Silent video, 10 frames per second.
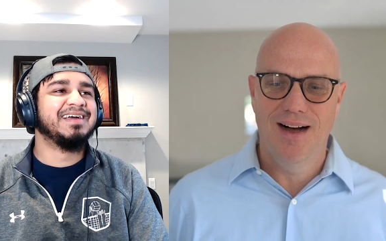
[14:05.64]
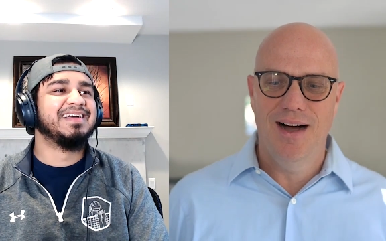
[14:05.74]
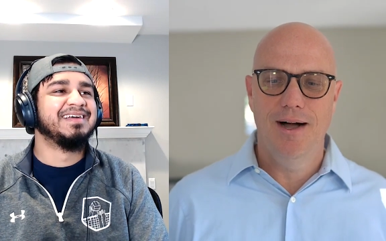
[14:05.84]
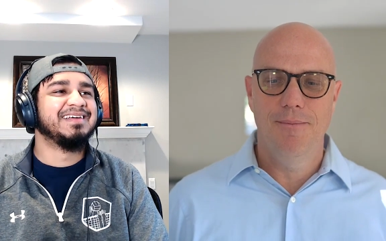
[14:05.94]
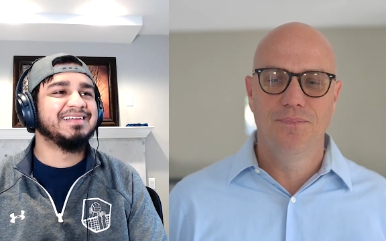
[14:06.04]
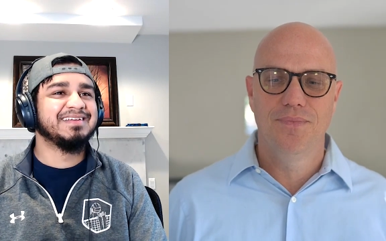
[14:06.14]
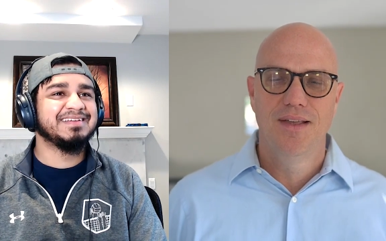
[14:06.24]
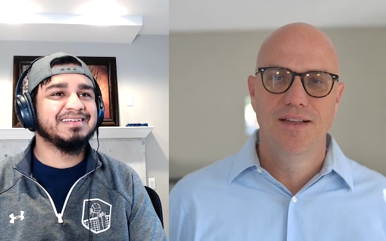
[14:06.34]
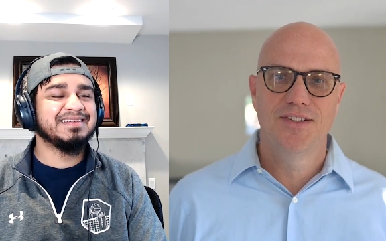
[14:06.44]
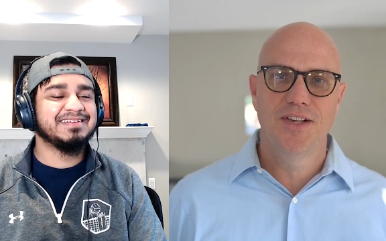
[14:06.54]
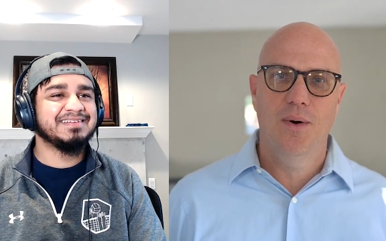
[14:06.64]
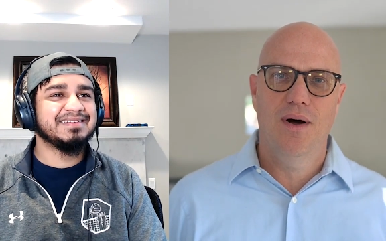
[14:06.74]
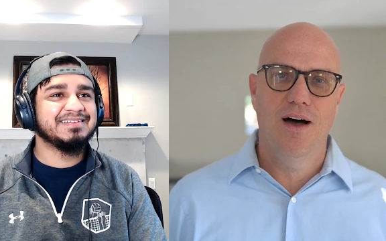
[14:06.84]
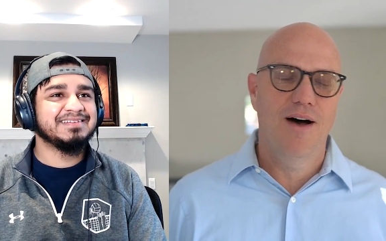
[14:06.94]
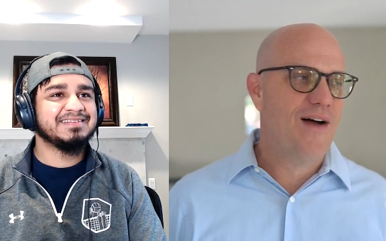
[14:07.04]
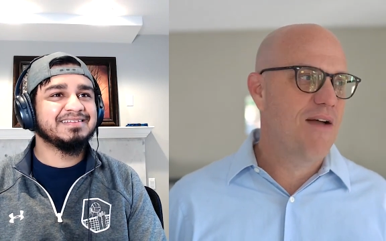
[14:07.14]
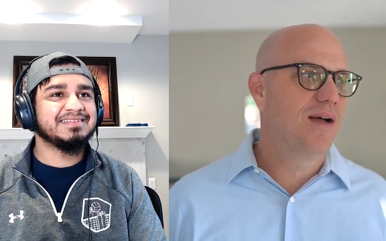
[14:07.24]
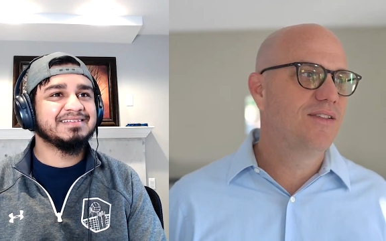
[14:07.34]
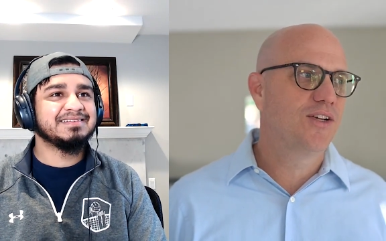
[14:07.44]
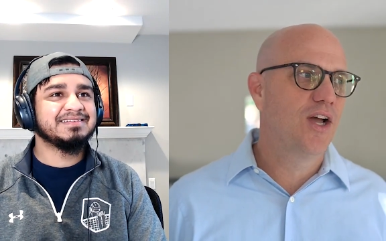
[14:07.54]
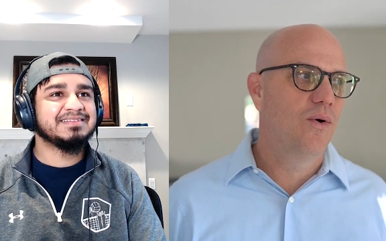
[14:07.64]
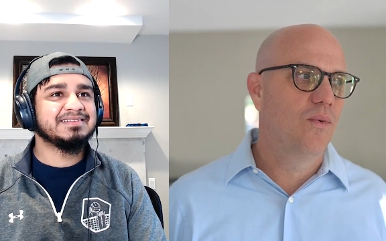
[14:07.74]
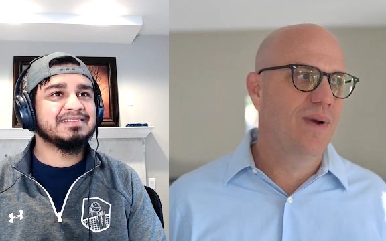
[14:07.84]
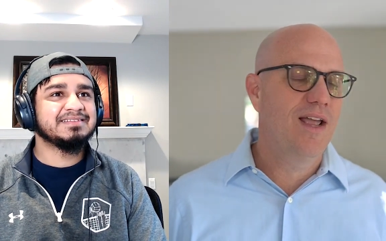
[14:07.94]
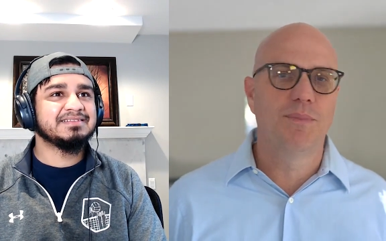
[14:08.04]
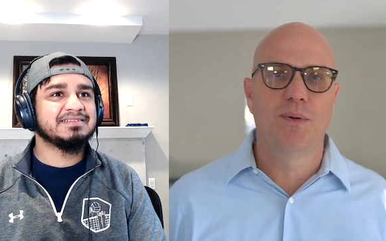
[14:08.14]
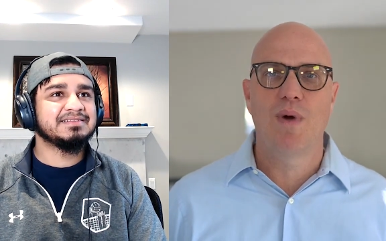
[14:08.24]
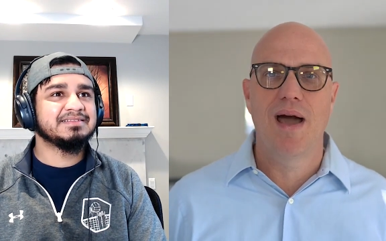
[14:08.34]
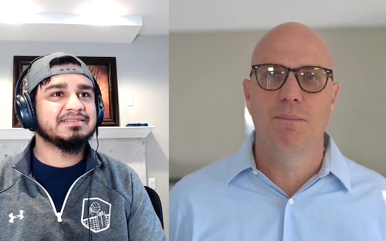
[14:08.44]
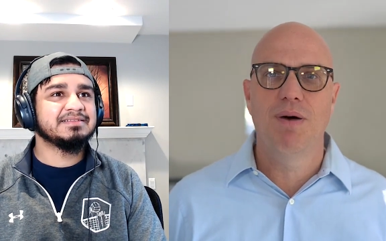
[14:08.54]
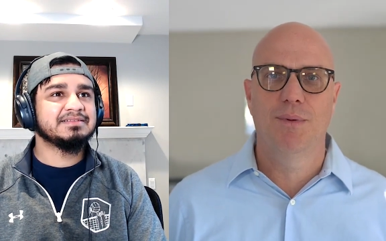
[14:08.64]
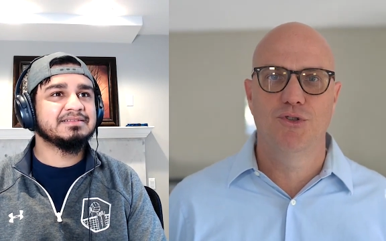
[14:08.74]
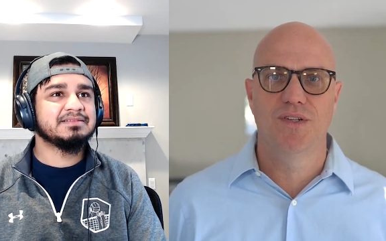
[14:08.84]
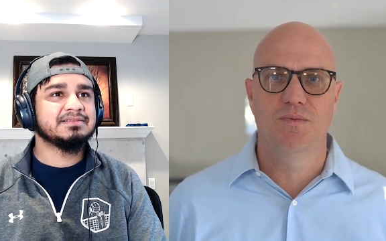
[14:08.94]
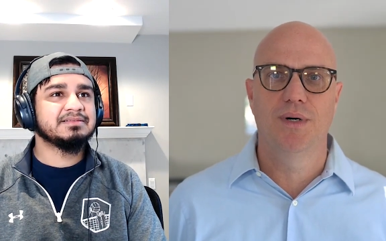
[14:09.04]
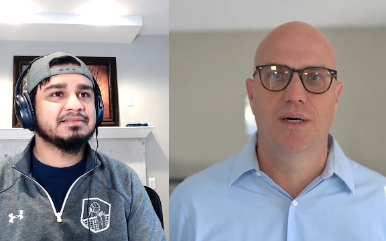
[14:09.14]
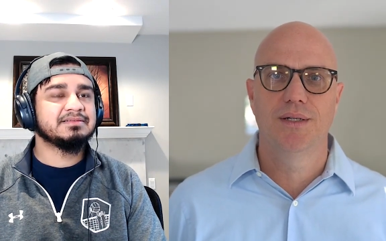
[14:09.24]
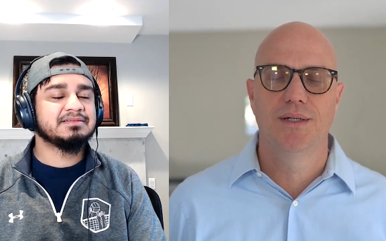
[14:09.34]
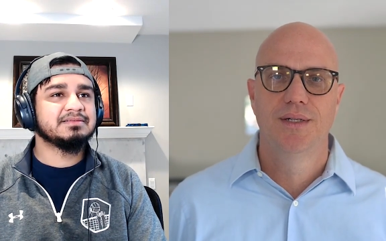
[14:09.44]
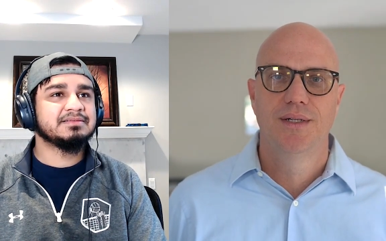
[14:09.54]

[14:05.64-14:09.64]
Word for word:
Speaker 1: um, so uh, five months ago, we helped him write and publish his book.